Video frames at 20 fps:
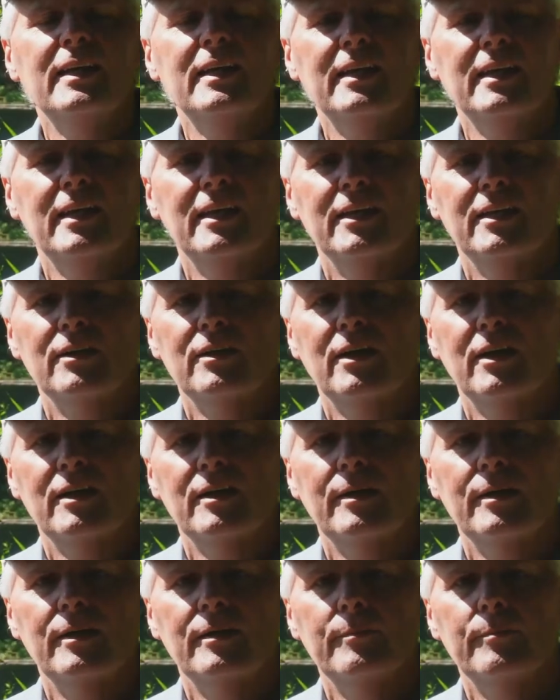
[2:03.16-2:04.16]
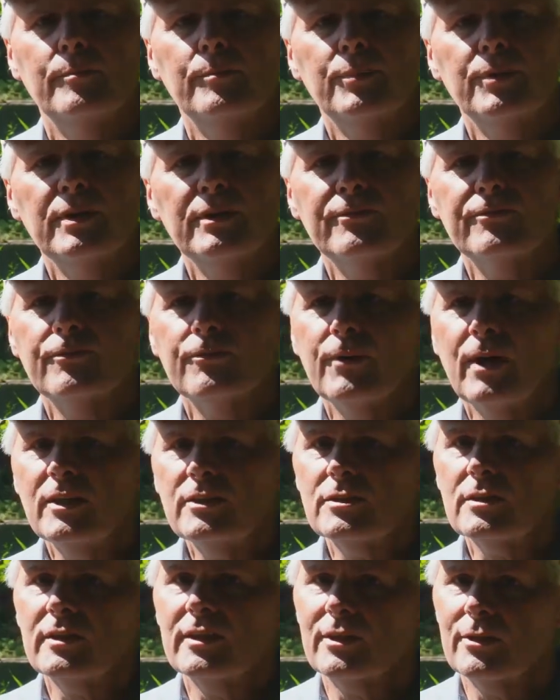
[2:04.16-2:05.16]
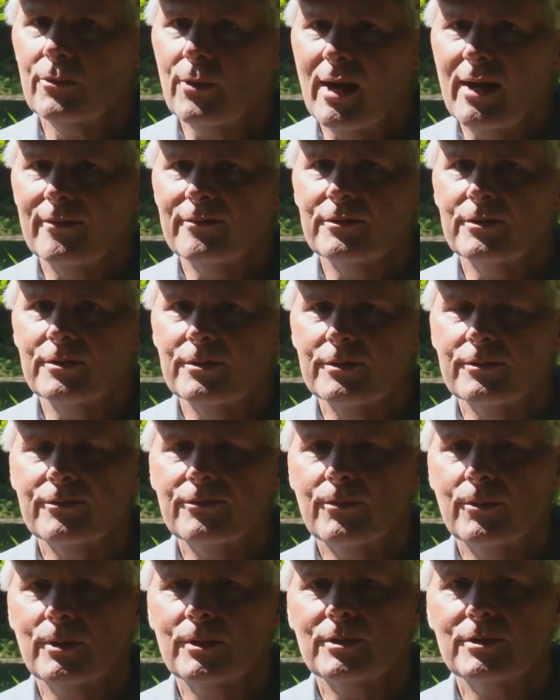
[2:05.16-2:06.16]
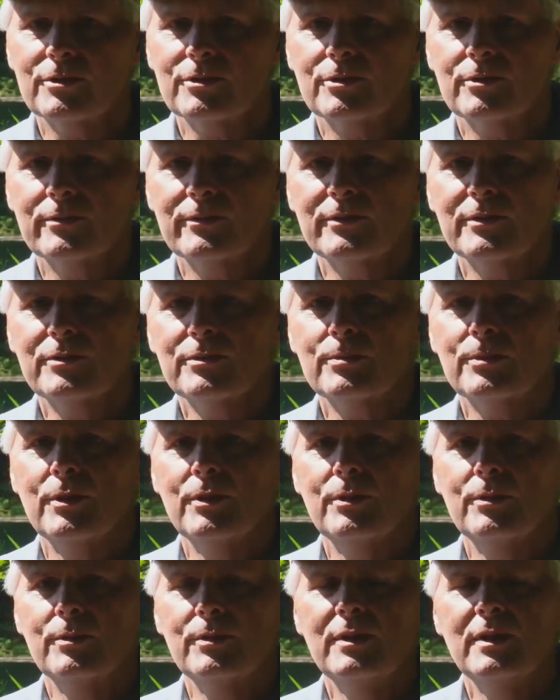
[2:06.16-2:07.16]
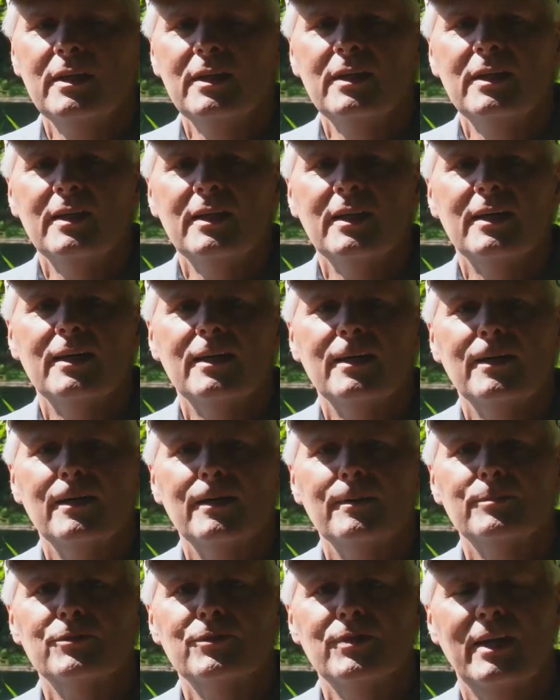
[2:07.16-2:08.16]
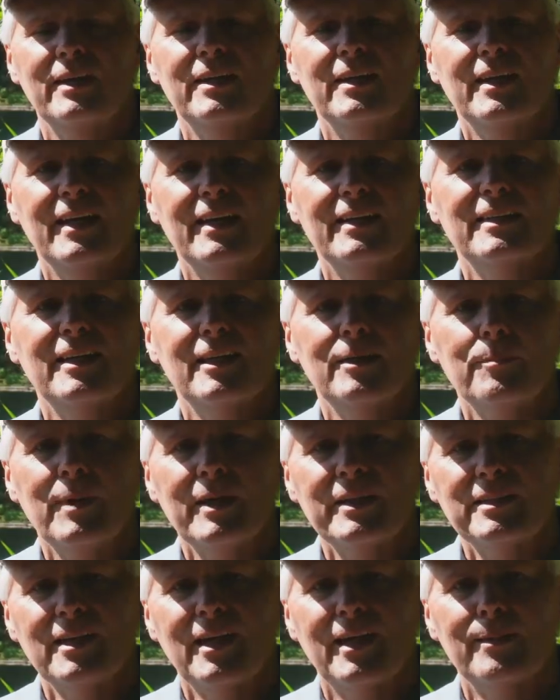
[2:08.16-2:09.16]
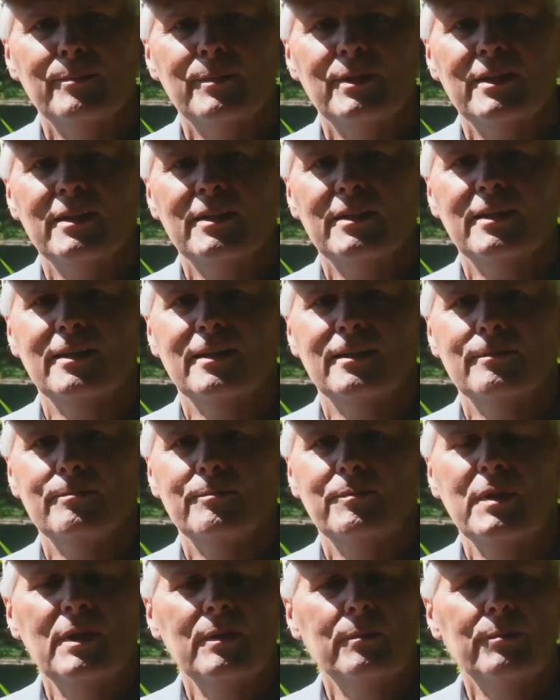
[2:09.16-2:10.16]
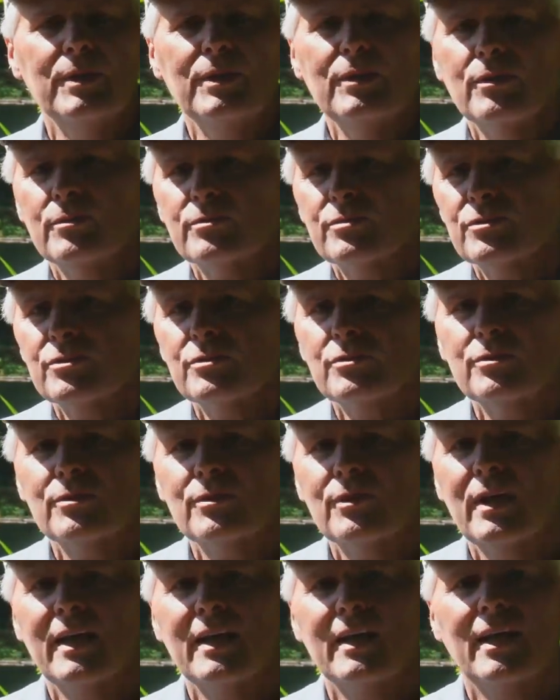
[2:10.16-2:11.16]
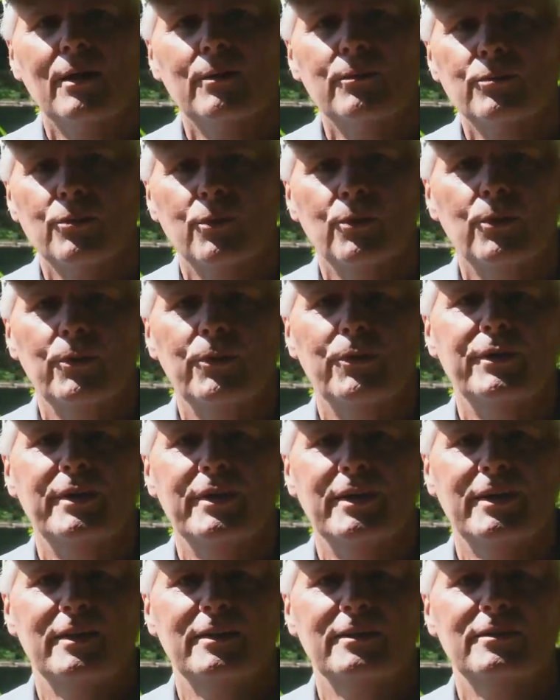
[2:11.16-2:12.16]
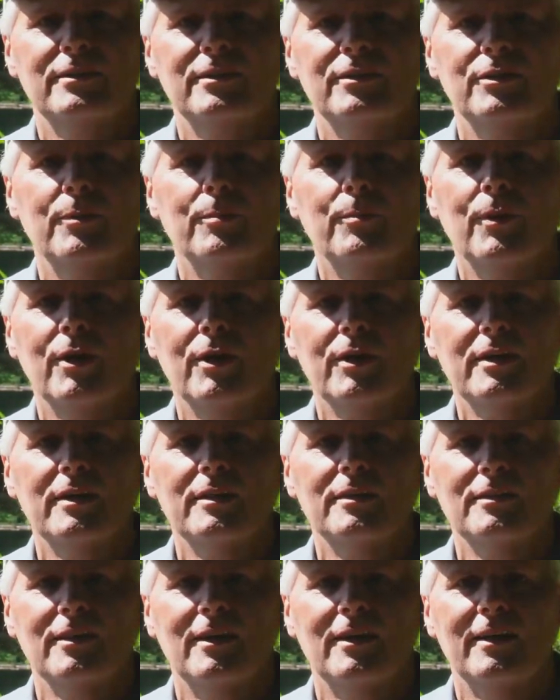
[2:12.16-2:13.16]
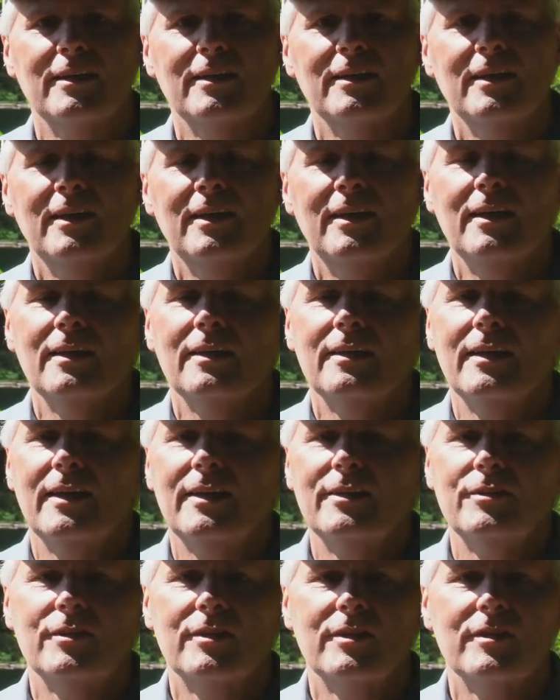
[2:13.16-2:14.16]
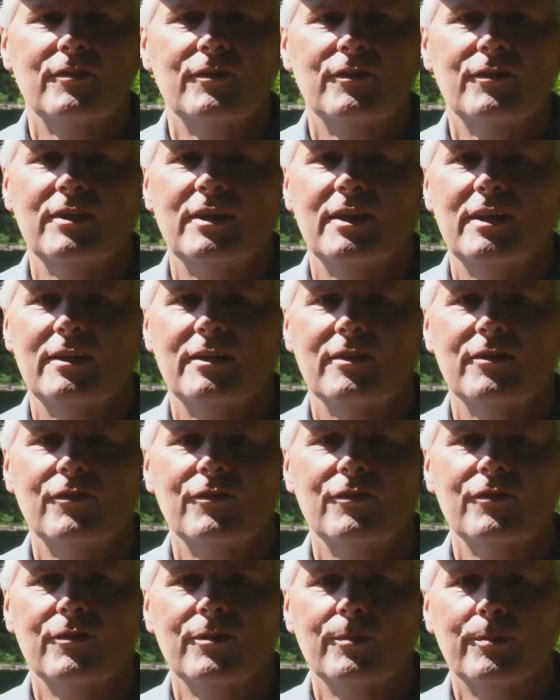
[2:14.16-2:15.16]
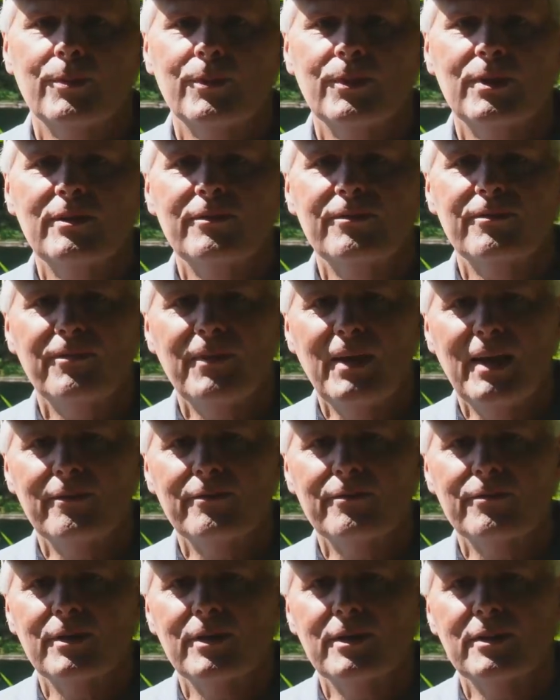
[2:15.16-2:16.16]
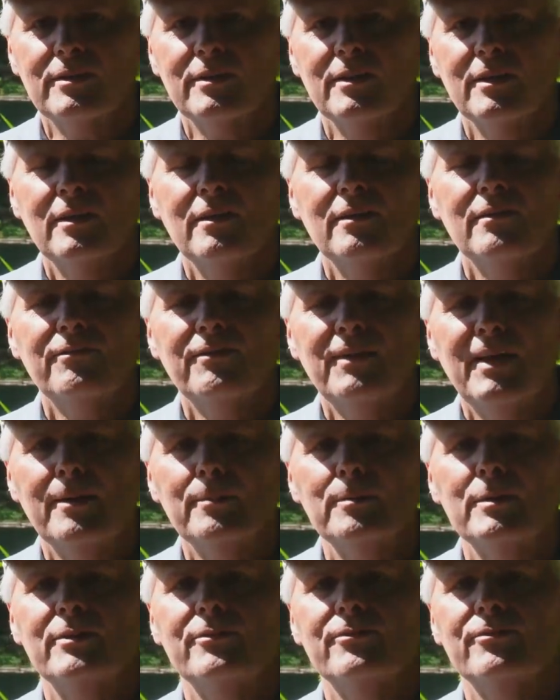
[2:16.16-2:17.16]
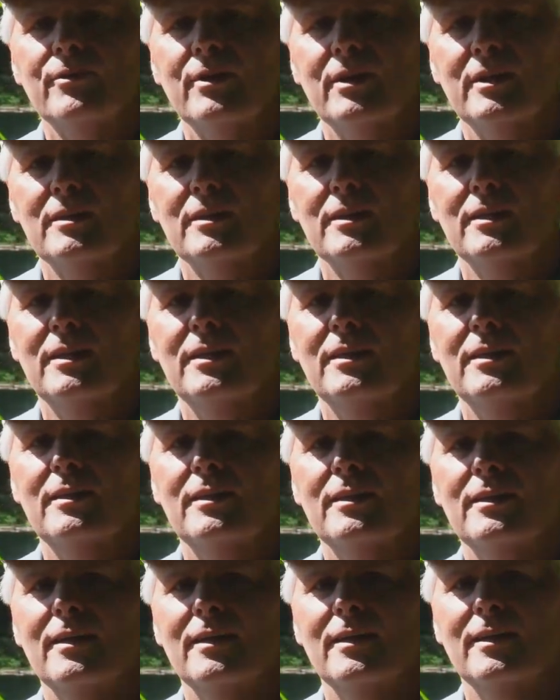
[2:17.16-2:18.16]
in on a pretty freshly graveled Forest Service road. So I had to kind of take my time to get in. But no sooner had I rolled into the parking lot than you can see this is a pretty favorite, family-friendly